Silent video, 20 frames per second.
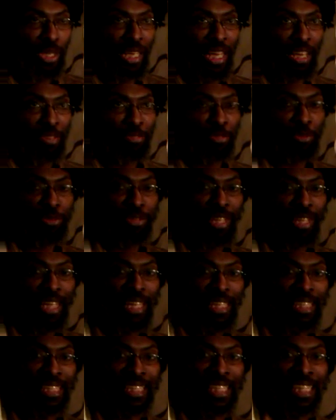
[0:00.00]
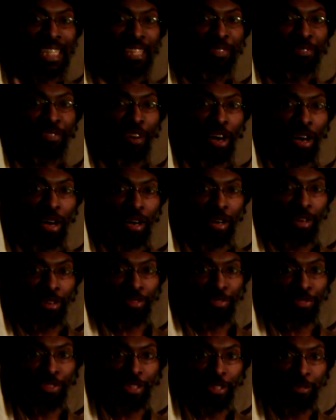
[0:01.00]
level, they devolved.
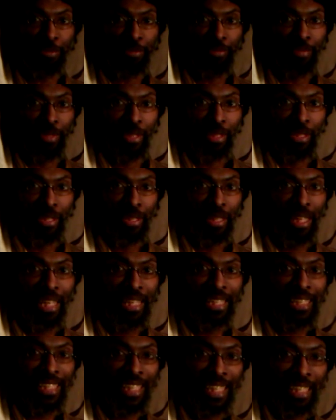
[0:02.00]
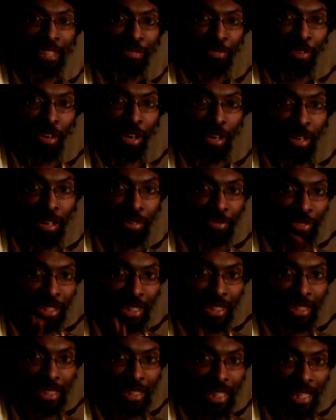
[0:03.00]
They devolved
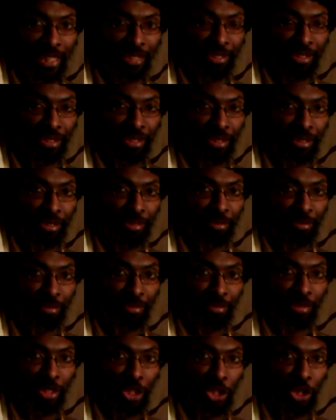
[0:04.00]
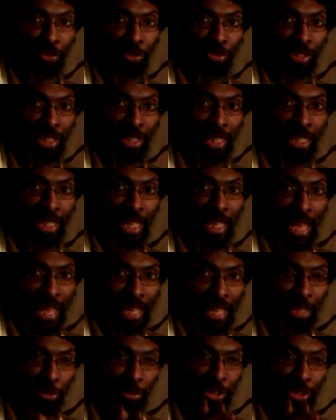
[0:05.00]
in a sense. You know what I'm saying?
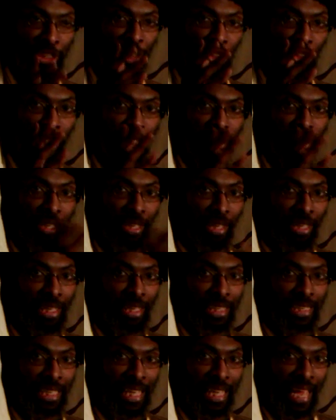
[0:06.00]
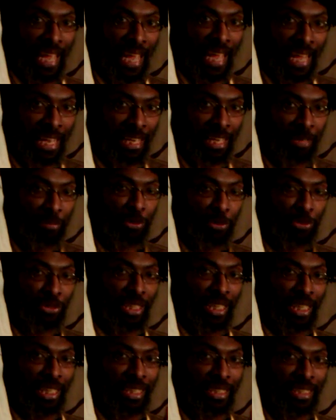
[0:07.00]
In other words, they start to look at the animals
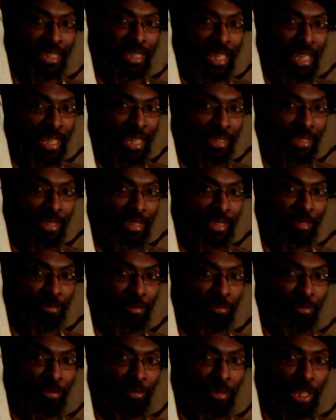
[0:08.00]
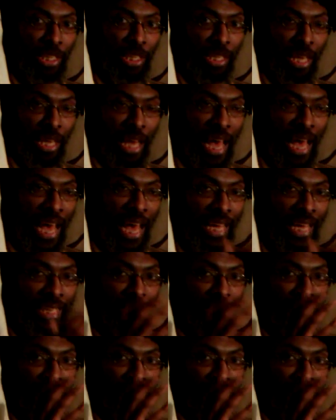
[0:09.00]
in a sense as